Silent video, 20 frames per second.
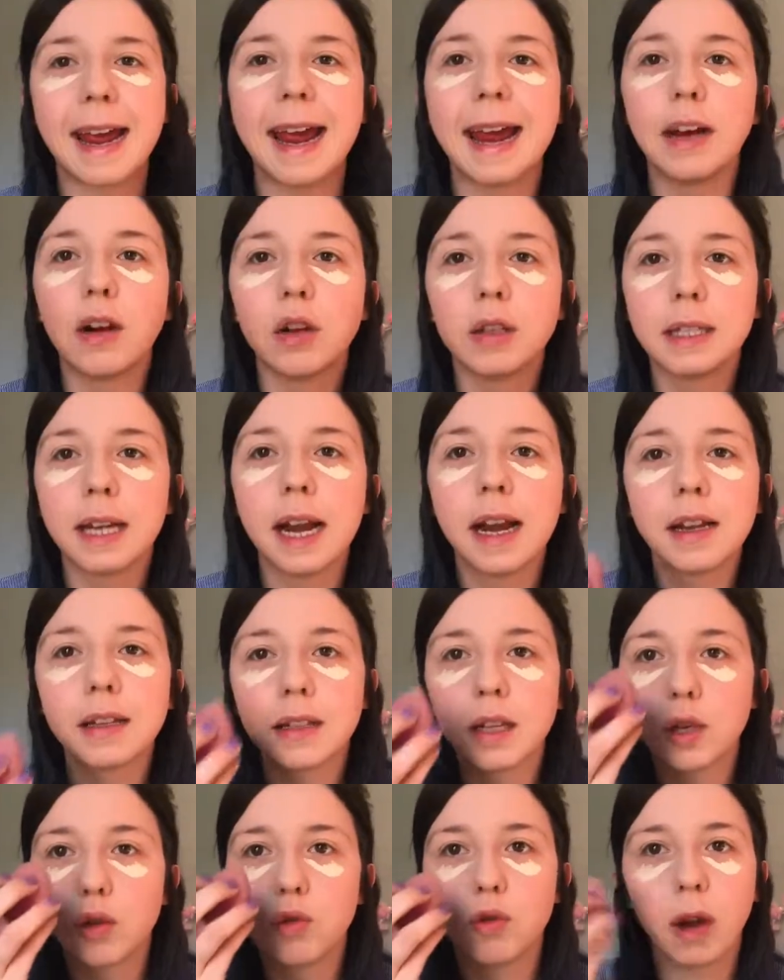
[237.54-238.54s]
hate concealers
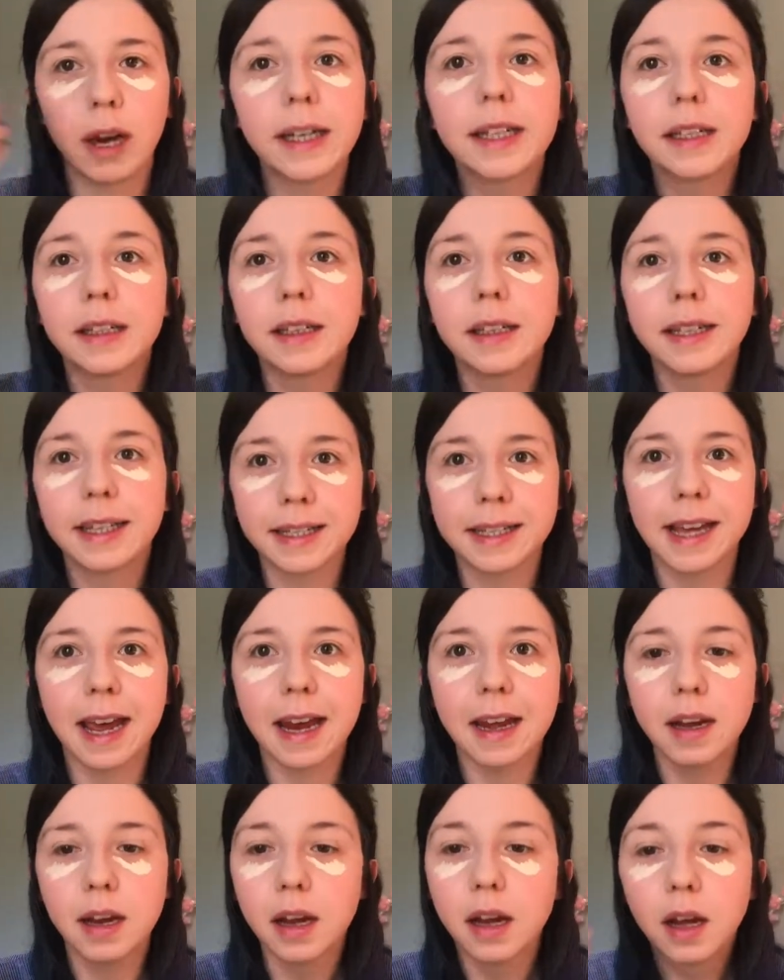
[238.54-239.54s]
that drag your
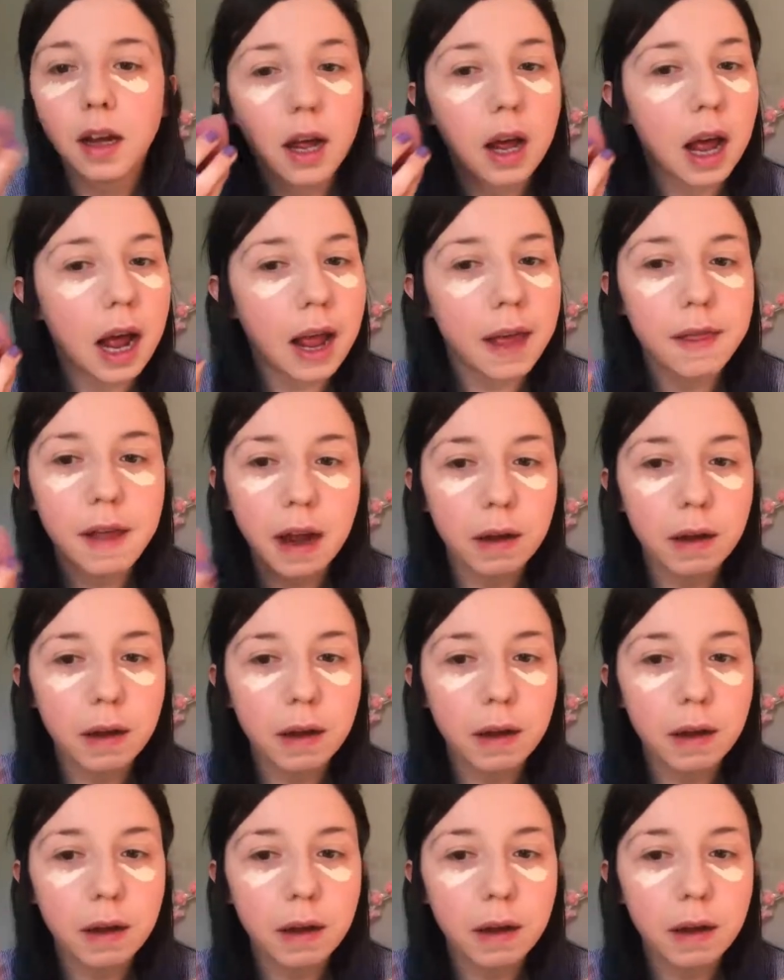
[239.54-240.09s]
skin, and